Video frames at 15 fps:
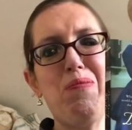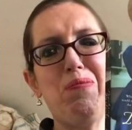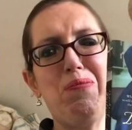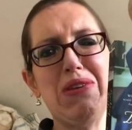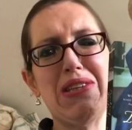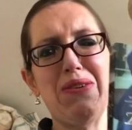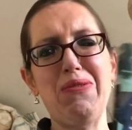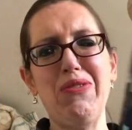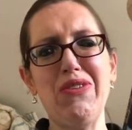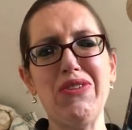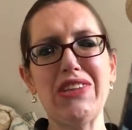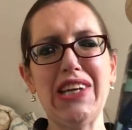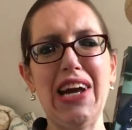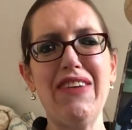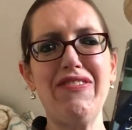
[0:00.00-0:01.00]
But some of it was,
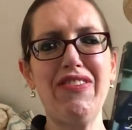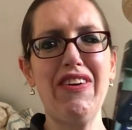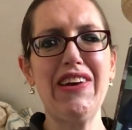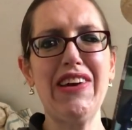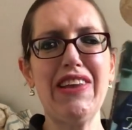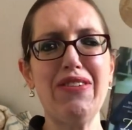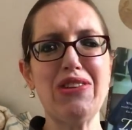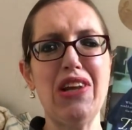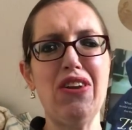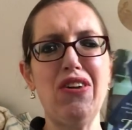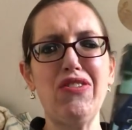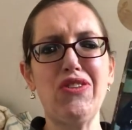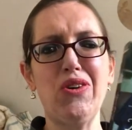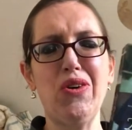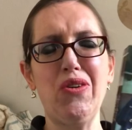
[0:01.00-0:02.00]
again, very... There was a lot
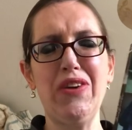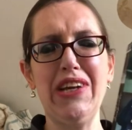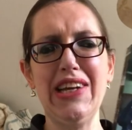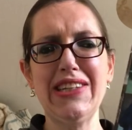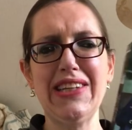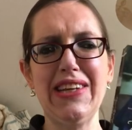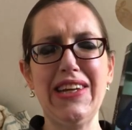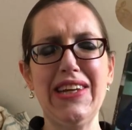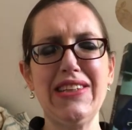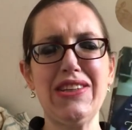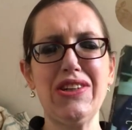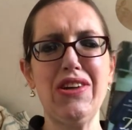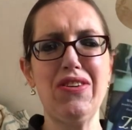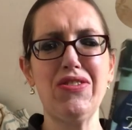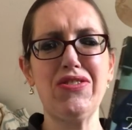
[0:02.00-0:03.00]
of goriness in this,
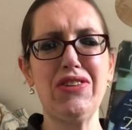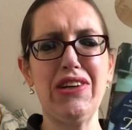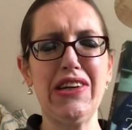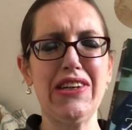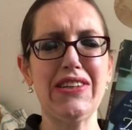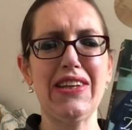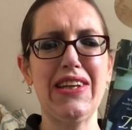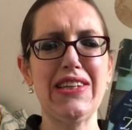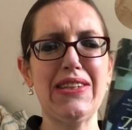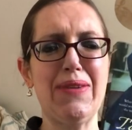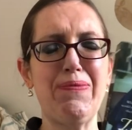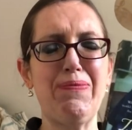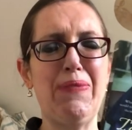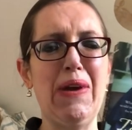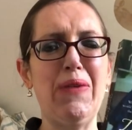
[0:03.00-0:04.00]
a lot of triggers in this. So
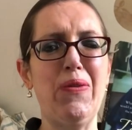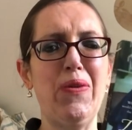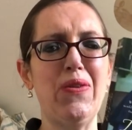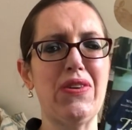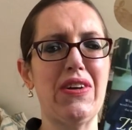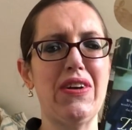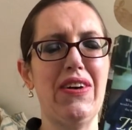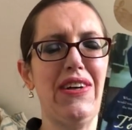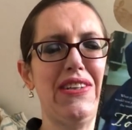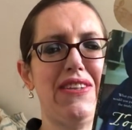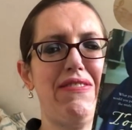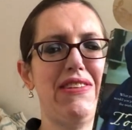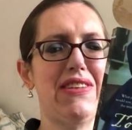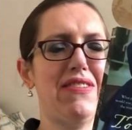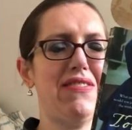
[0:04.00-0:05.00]
be warned, guys, there
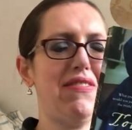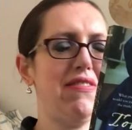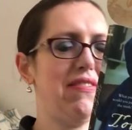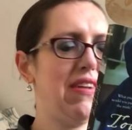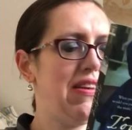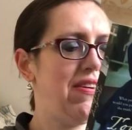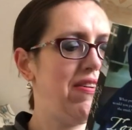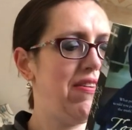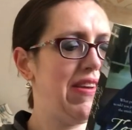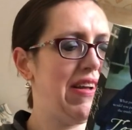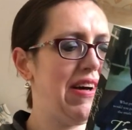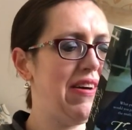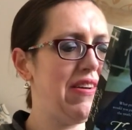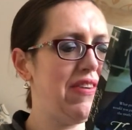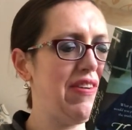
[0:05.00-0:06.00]
is a lot on that.
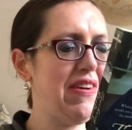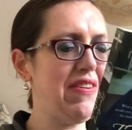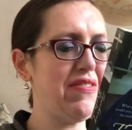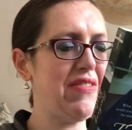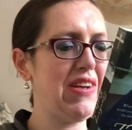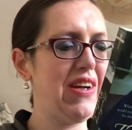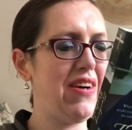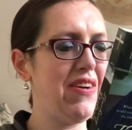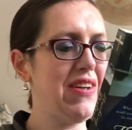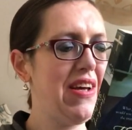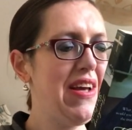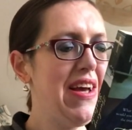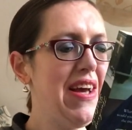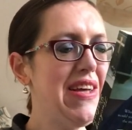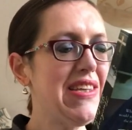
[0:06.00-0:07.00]
And I found that really hard.
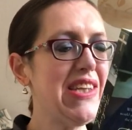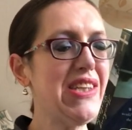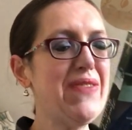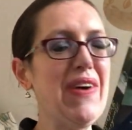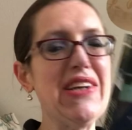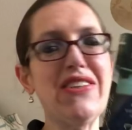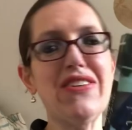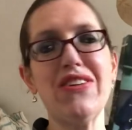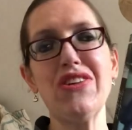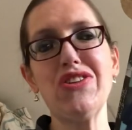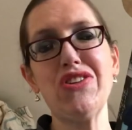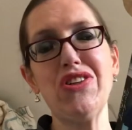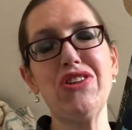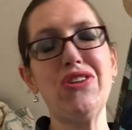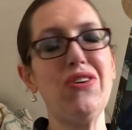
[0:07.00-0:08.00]
It's actually based on a
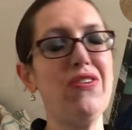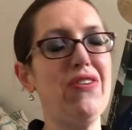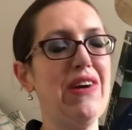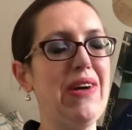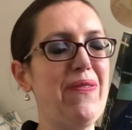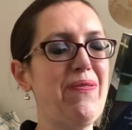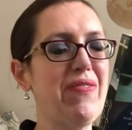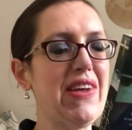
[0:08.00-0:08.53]
true story,